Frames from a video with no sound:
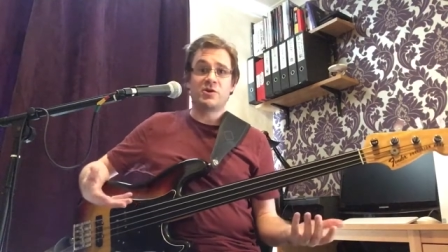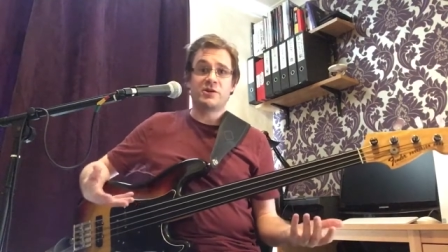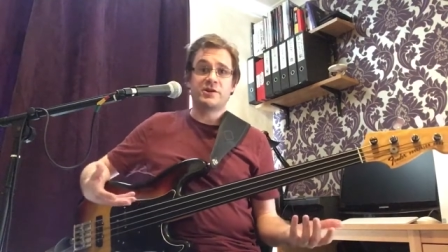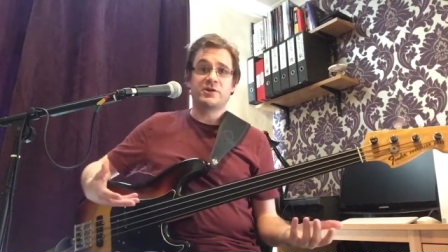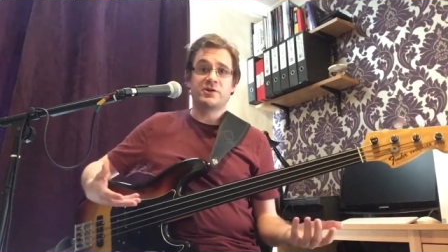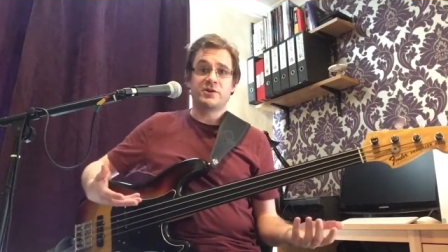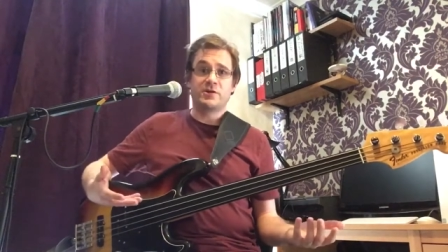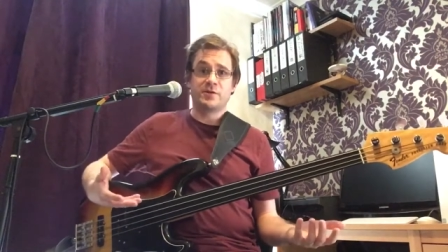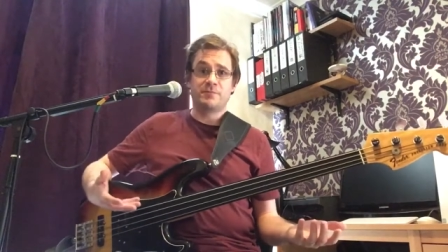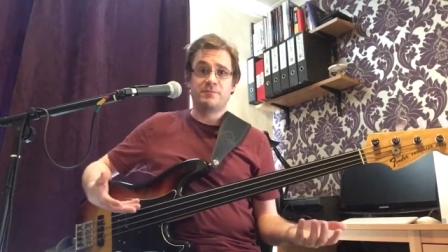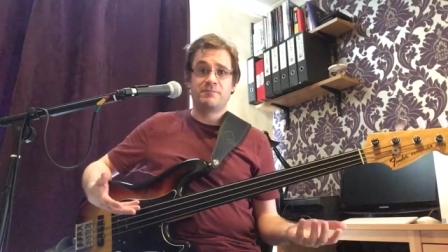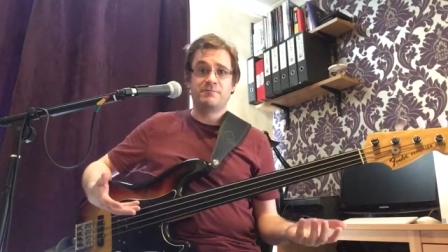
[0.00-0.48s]

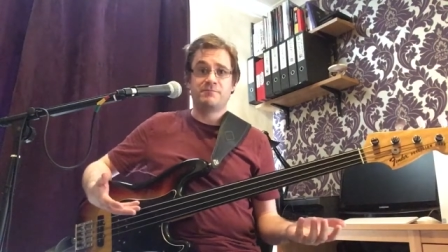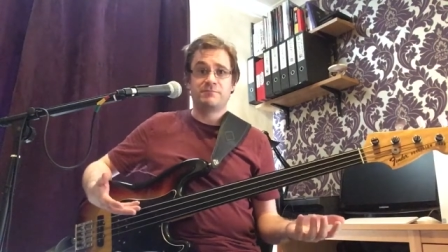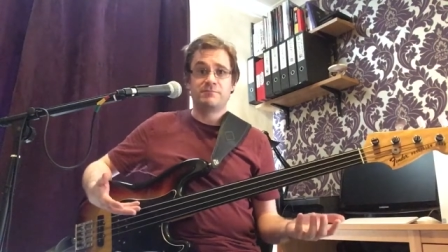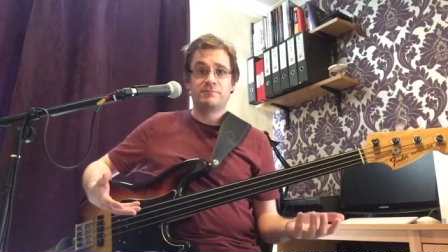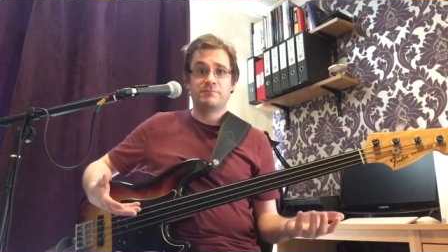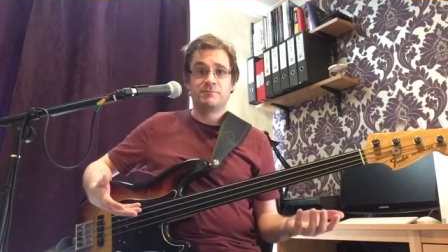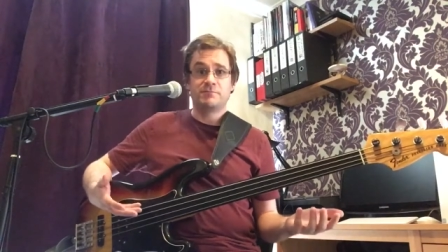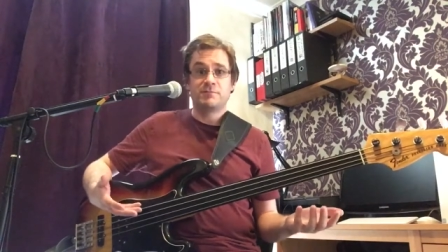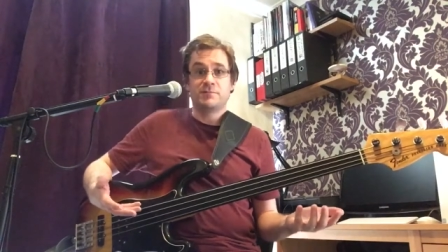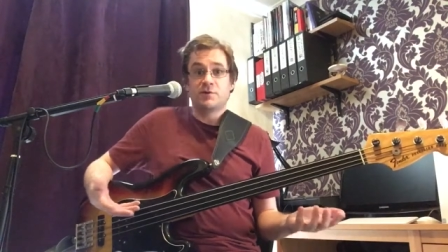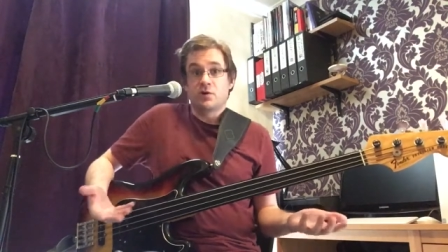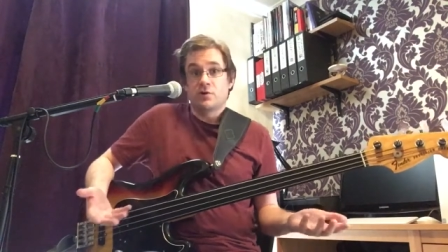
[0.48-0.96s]
you're
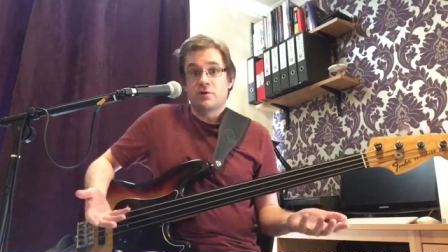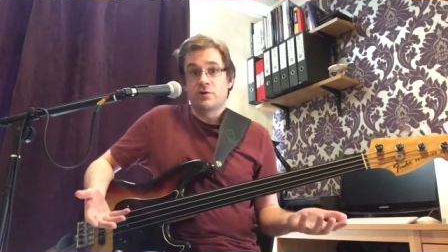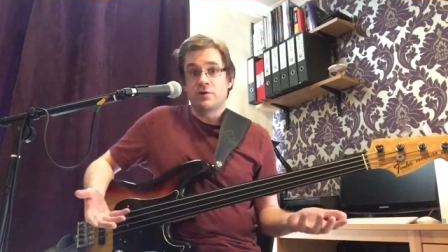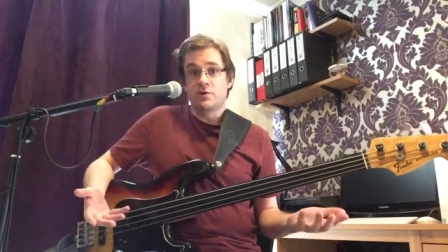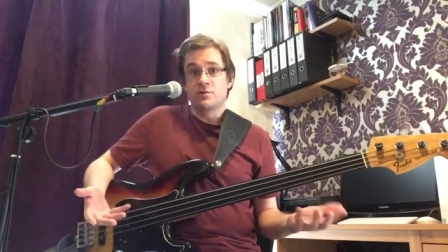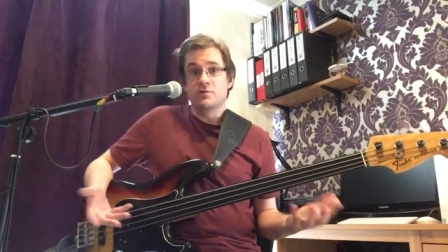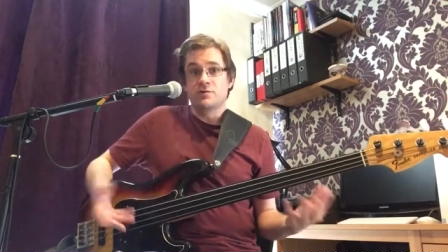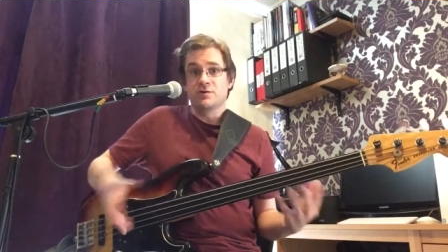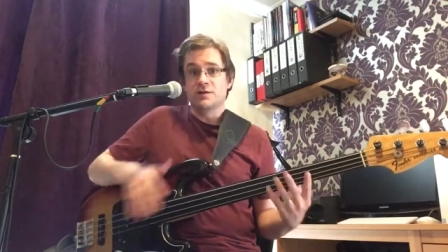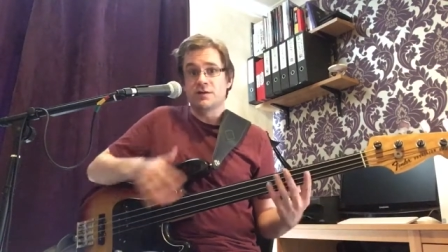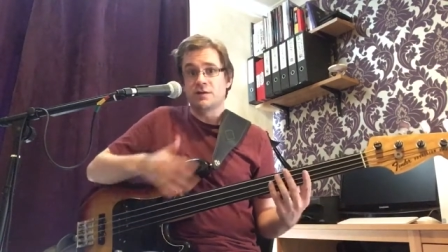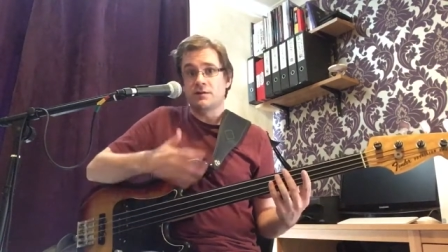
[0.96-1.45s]

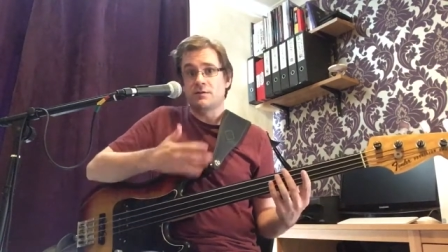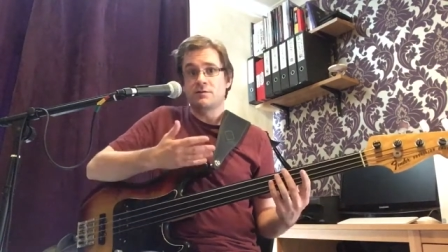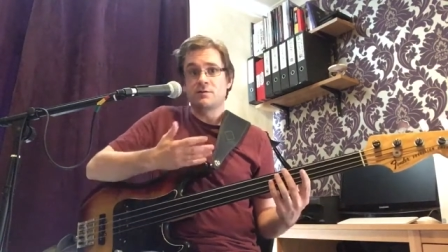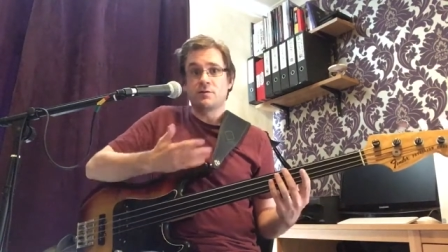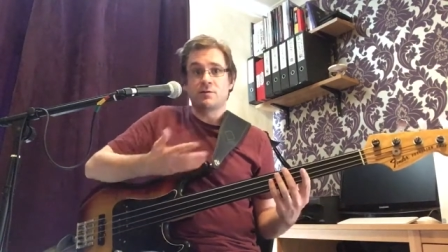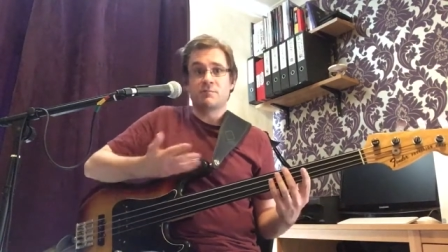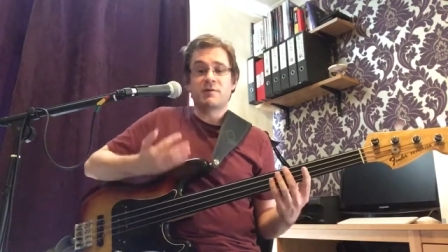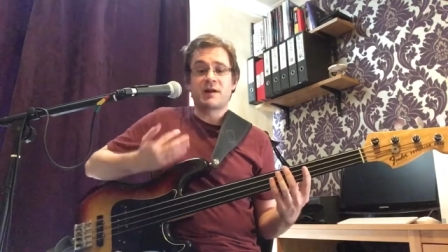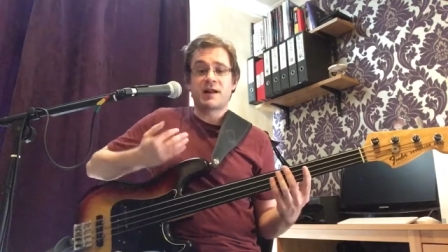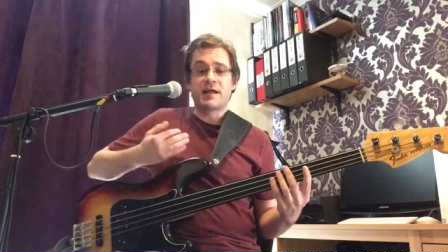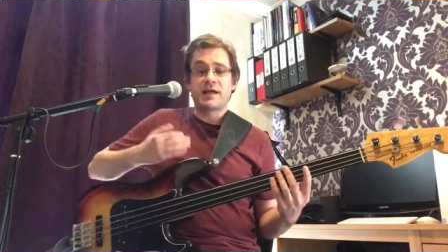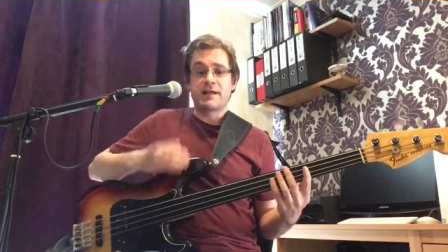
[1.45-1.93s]

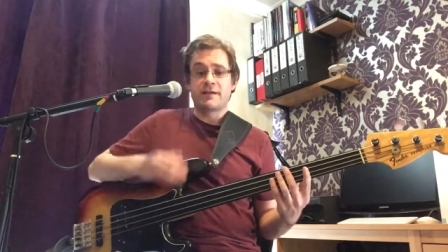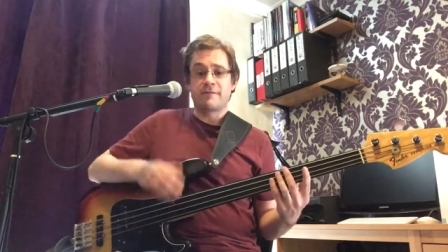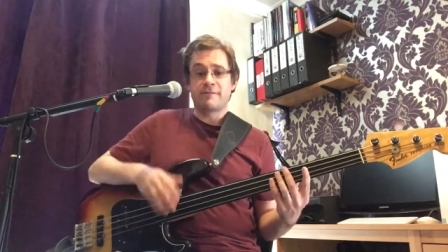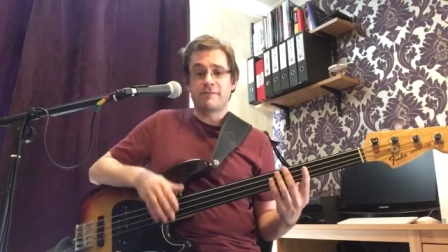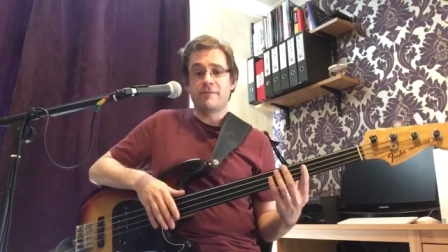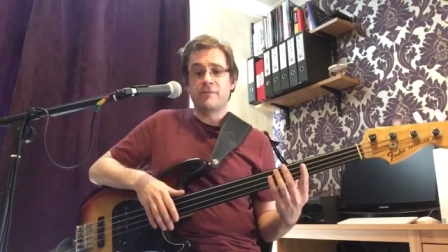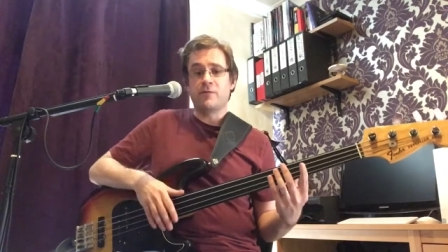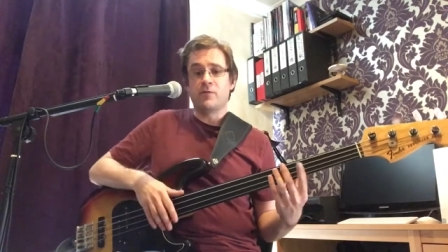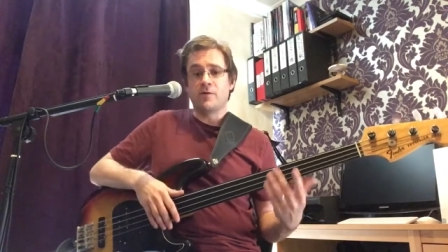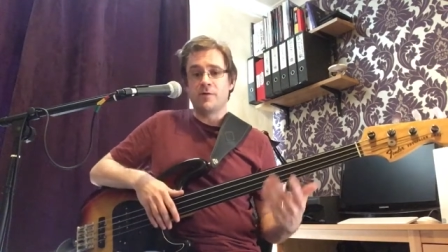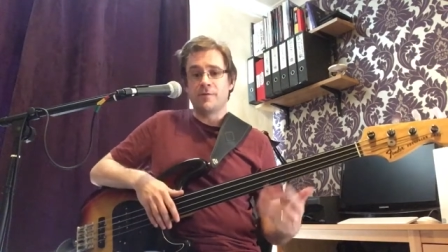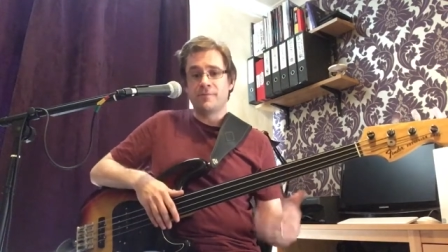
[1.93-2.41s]
playing
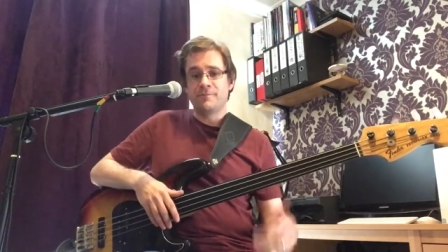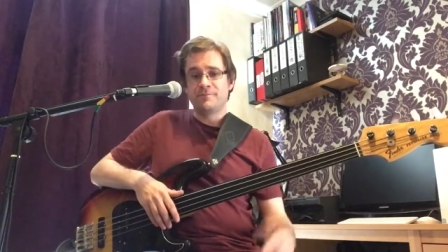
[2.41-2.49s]
for.